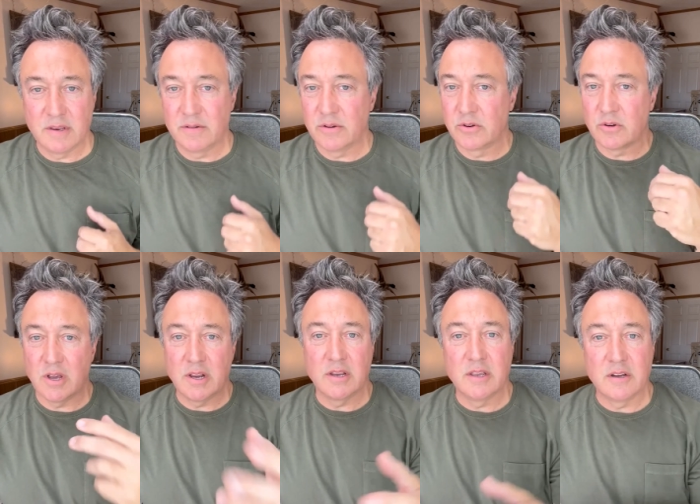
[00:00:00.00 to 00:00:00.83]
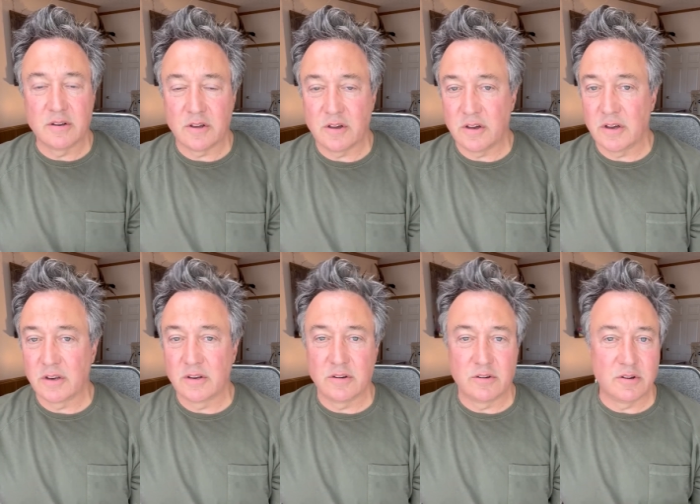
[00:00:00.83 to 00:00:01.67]
If you're trying to get a
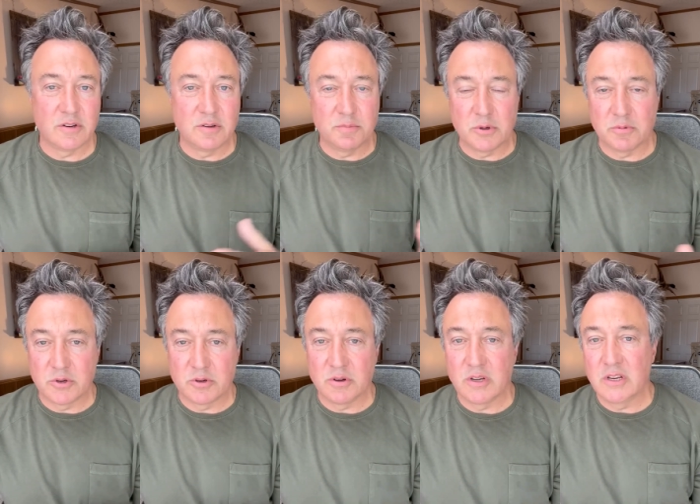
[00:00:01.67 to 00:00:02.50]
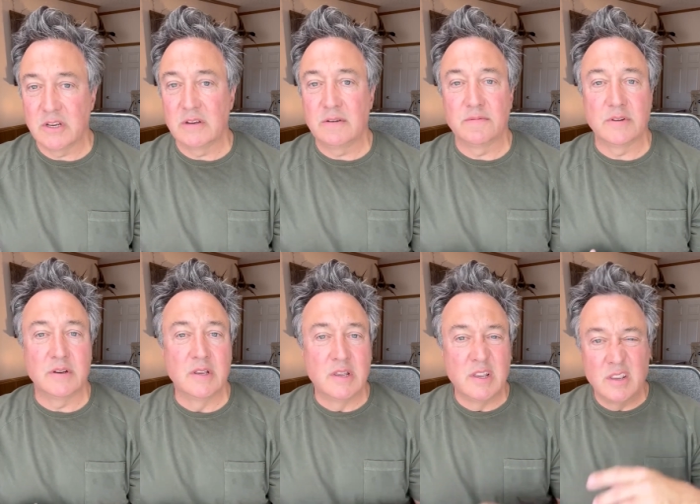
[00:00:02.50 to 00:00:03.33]
dog to teach them to retrieve
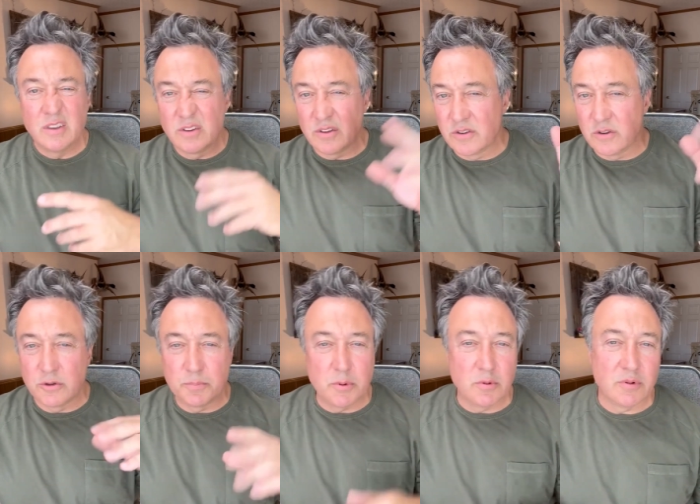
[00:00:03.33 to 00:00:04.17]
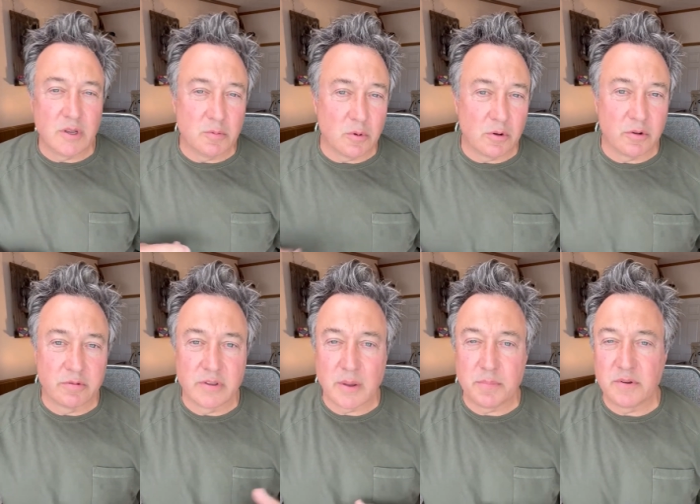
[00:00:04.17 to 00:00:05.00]
and it's just too spooky, won't hold
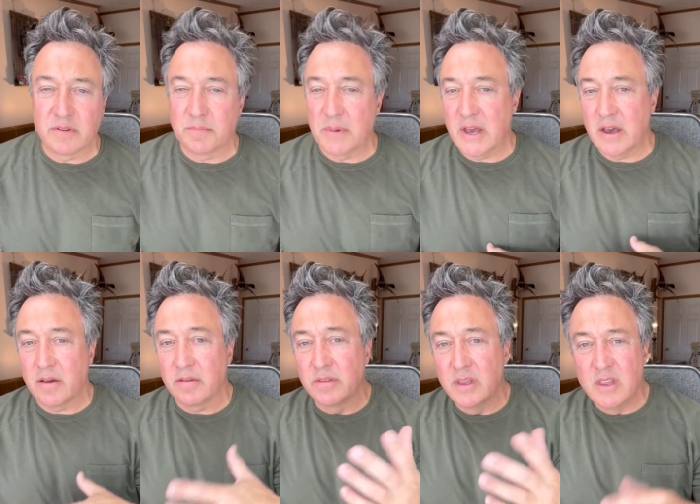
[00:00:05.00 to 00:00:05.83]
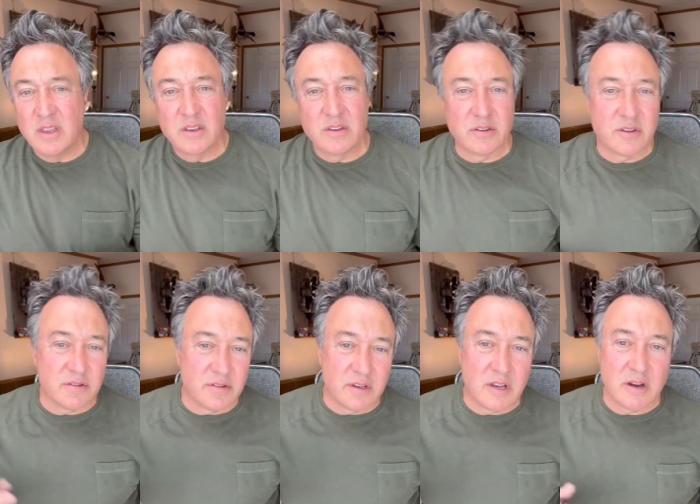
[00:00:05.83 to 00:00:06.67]
stuff in its mouth, just
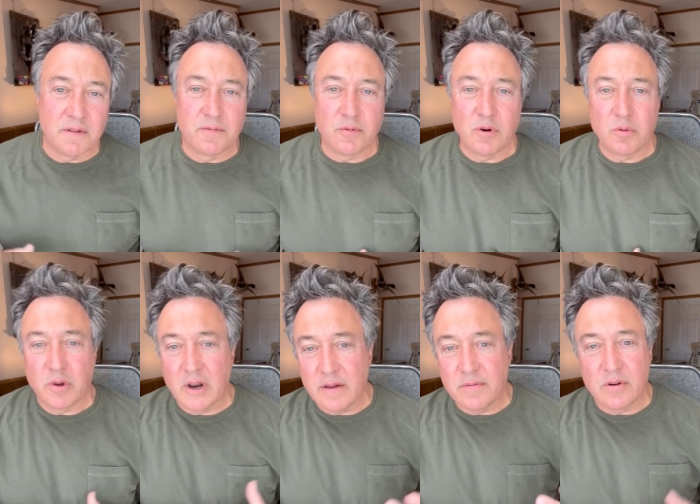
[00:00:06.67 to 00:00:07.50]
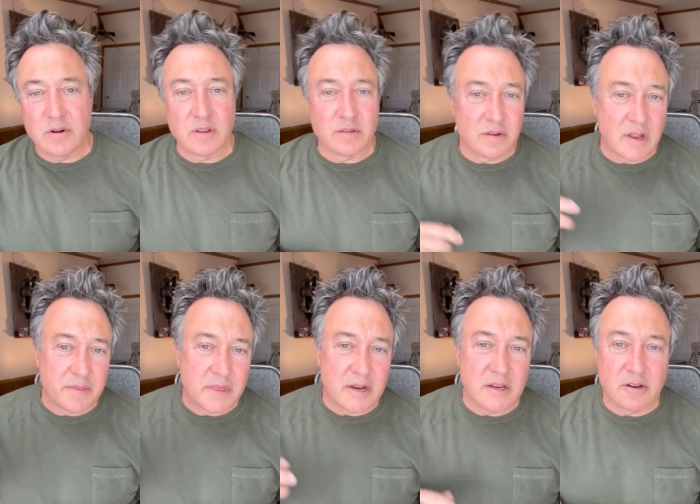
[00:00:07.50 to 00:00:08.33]
doesn't care for it, whatever,
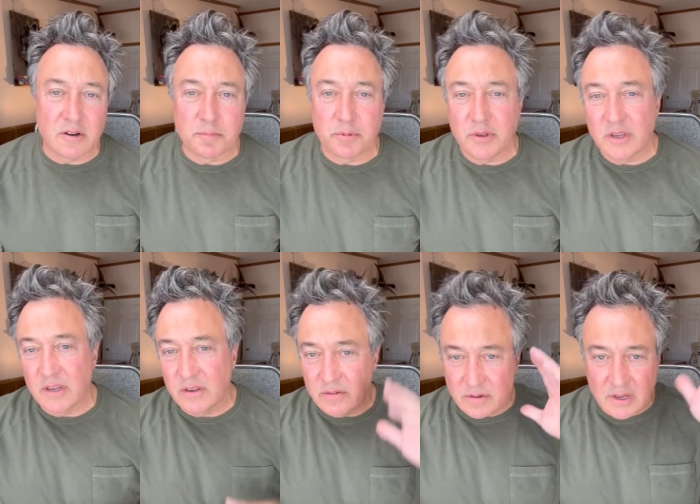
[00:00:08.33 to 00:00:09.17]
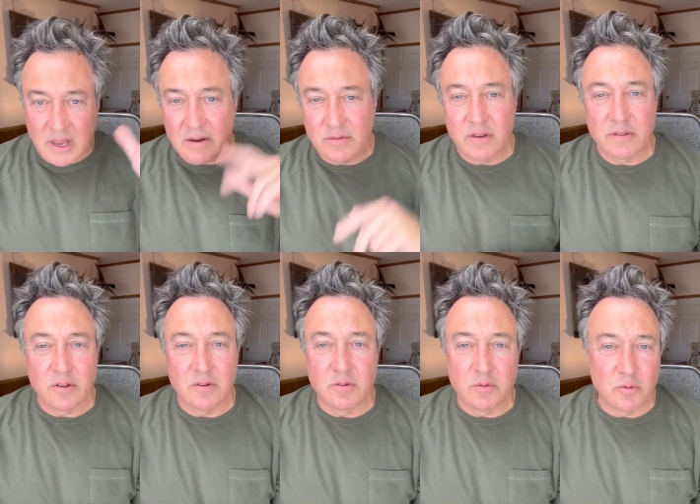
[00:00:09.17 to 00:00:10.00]
not that eager to please, just kind of in his
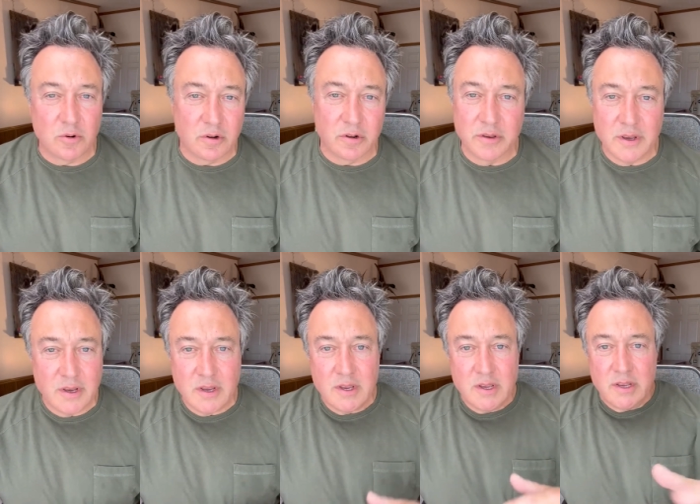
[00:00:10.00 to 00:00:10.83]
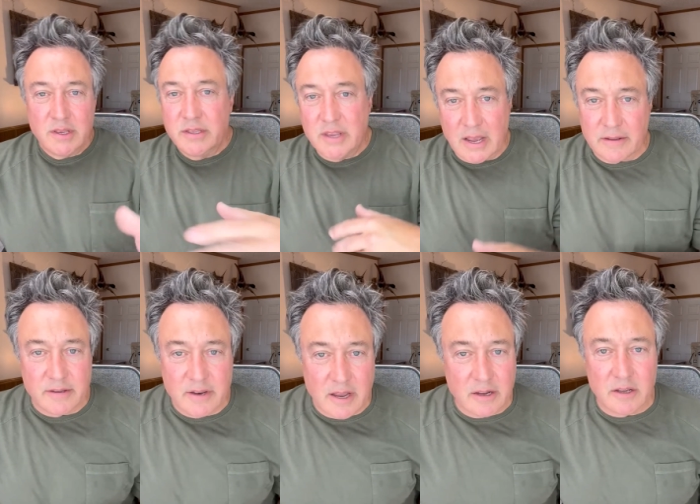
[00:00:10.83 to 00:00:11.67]
own world, that's
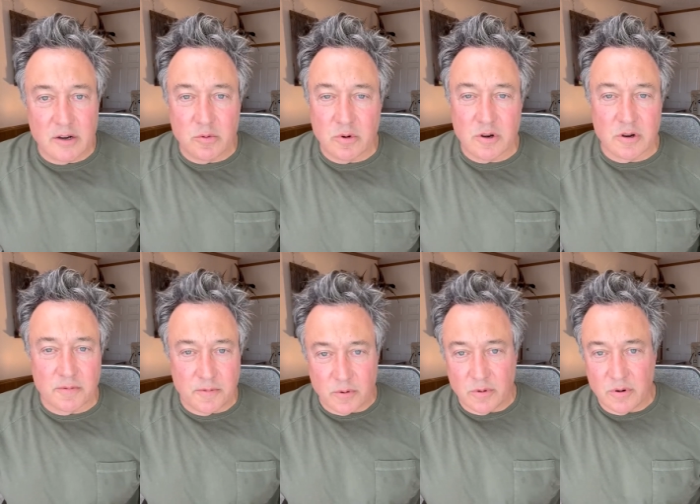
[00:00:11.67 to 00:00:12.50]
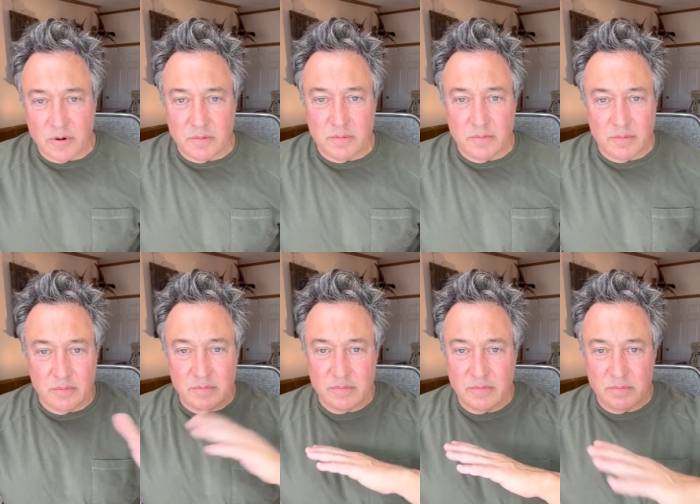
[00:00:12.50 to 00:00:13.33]
not going to work for
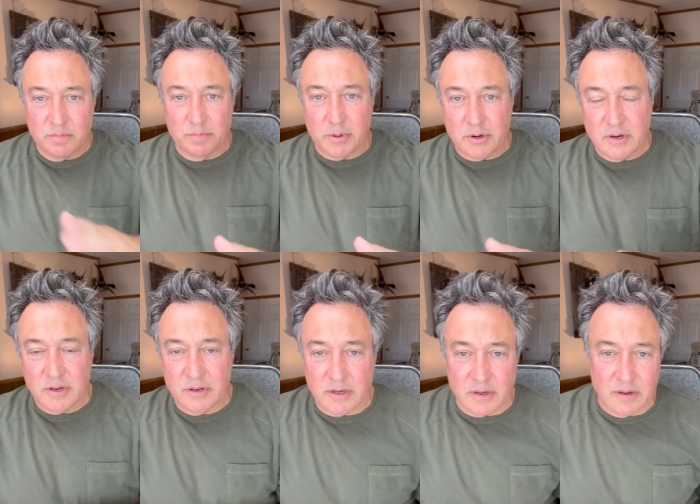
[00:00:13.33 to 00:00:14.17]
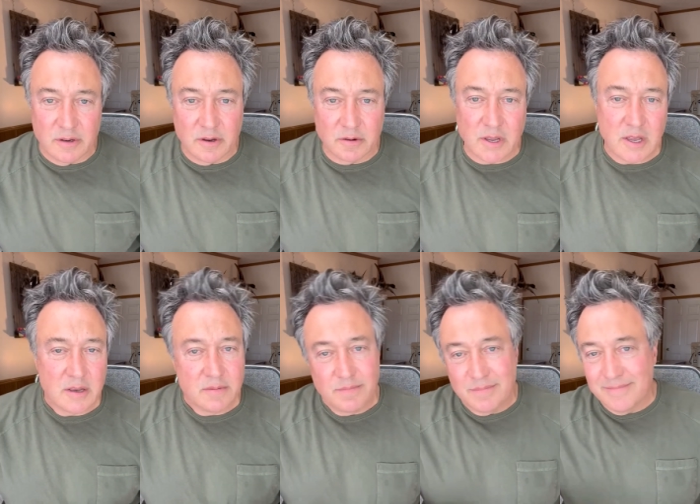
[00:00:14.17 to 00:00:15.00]
bird hunting, okay?